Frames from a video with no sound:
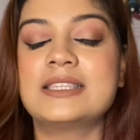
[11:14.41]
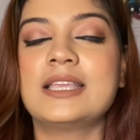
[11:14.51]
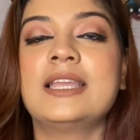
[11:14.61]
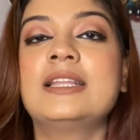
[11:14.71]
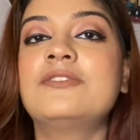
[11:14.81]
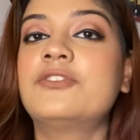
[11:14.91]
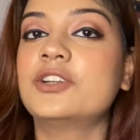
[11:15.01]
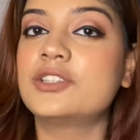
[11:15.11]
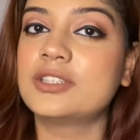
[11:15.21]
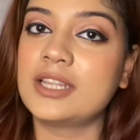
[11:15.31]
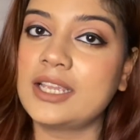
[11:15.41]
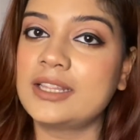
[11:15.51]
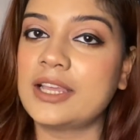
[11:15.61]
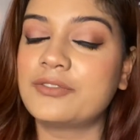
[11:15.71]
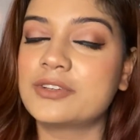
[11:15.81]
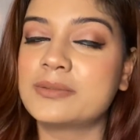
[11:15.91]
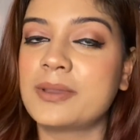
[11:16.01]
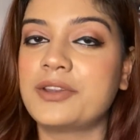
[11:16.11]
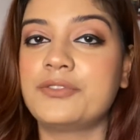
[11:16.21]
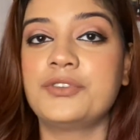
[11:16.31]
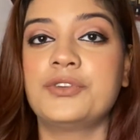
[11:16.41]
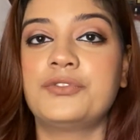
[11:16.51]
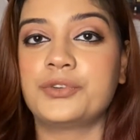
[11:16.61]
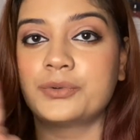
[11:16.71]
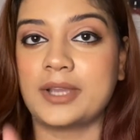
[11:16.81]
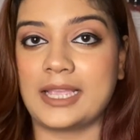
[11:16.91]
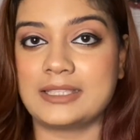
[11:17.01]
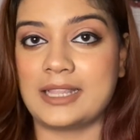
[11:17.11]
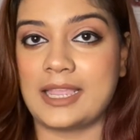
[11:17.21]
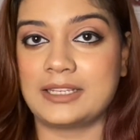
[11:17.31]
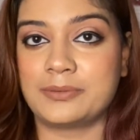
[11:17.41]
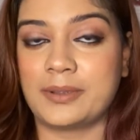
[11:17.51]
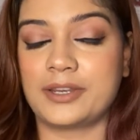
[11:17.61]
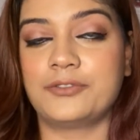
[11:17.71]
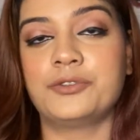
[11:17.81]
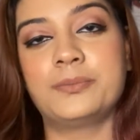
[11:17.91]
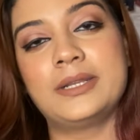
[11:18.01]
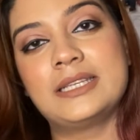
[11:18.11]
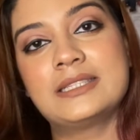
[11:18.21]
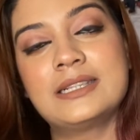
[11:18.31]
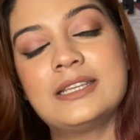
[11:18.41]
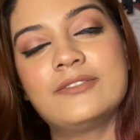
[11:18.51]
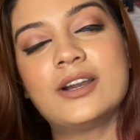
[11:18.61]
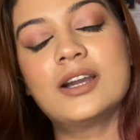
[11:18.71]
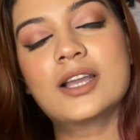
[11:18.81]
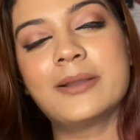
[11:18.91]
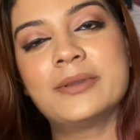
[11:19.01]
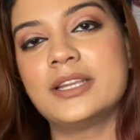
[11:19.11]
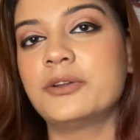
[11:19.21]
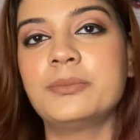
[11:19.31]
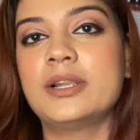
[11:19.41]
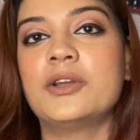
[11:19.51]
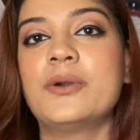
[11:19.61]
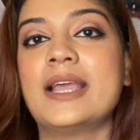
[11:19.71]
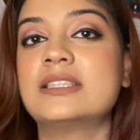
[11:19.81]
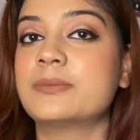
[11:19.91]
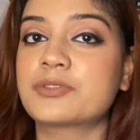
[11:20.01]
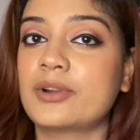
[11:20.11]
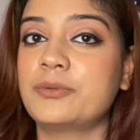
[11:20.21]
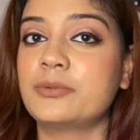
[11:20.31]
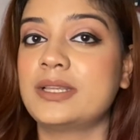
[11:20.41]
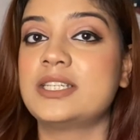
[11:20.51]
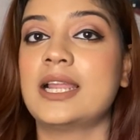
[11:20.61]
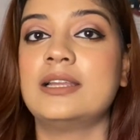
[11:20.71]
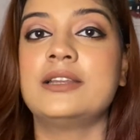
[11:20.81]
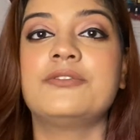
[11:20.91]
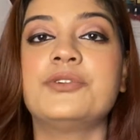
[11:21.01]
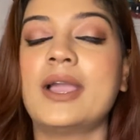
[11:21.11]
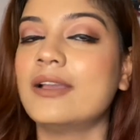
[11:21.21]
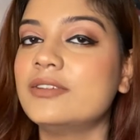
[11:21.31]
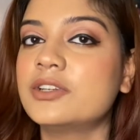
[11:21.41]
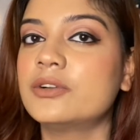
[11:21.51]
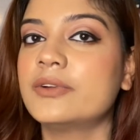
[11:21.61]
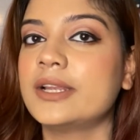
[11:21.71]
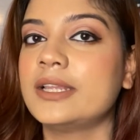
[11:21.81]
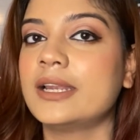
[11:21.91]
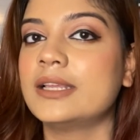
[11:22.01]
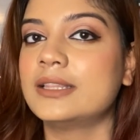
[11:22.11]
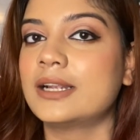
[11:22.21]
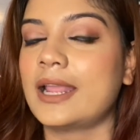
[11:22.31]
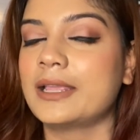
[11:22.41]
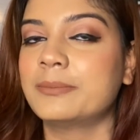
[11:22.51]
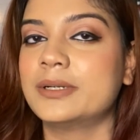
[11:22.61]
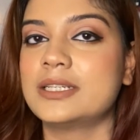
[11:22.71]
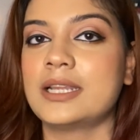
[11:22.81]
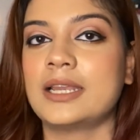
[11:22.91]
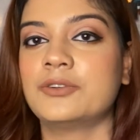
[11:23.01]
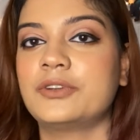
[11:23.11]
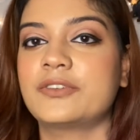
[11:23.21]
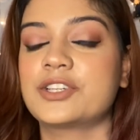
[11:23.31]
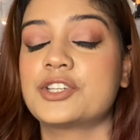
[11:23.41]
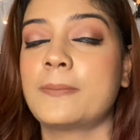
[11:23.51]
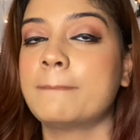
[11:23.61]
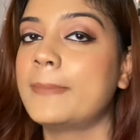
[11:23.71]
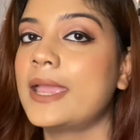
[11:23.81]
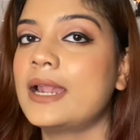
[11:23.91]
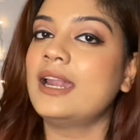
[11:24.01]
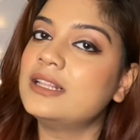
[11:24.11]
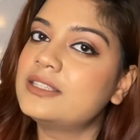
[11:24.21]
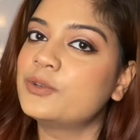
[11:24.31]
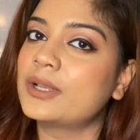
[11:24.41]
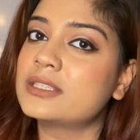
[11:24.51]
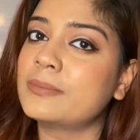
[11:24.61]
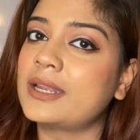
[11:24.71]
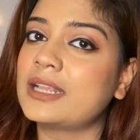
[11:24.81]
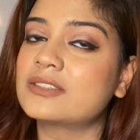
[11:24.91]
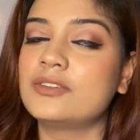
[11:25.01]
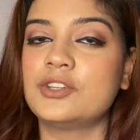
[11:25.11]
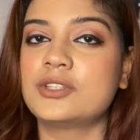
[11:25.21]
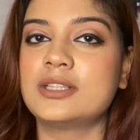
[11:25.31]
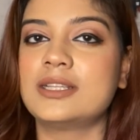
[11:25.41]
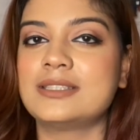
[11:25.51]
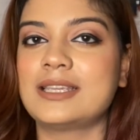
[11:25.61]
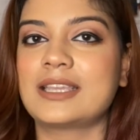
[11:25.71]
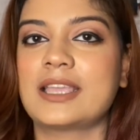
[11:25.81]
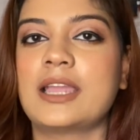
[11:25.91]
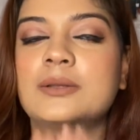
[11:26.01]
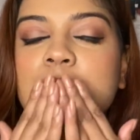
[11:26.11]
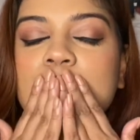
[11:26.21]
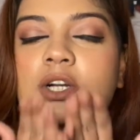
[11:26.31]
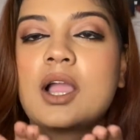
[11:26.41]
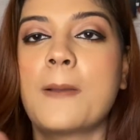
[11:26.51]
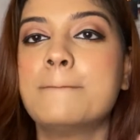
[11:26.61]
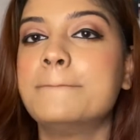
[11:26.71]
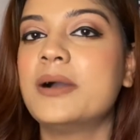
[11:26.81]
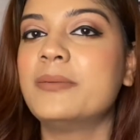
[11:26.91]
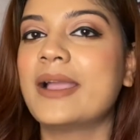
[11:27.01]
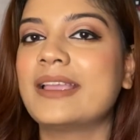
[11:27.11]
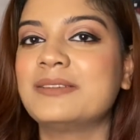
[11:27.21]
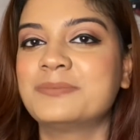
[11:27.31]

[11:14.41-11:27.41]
it for today. That was my review. If you guys liked my review, please leave a comment down below and subscribe to my channel if you haven't already, and hit that like button and notification bell. I'll see you guys in my next video. Till then, take care. Bye bye.